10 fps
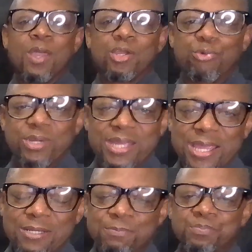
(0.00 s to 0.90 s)

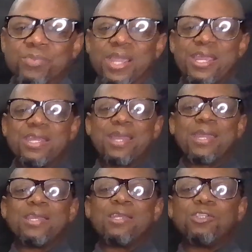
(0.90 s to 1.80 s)
create a
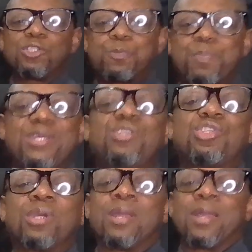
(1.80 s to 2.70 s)

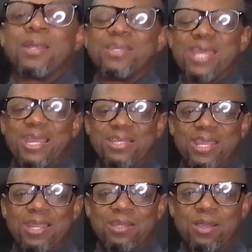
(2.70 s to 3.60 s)
speech that
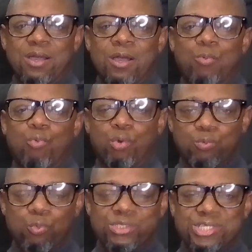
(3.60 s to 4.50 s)

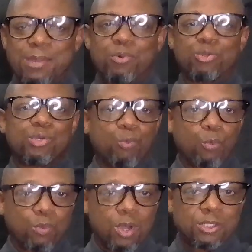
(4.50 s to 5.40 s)
was able to
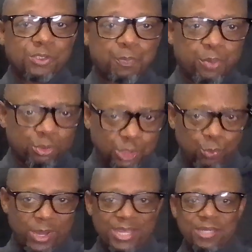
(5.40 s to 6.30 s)

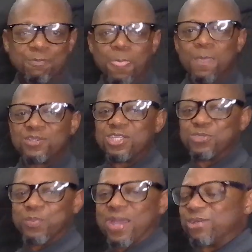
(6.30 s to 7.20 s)
persuade
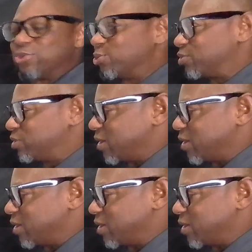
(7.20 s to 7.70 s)
these managers to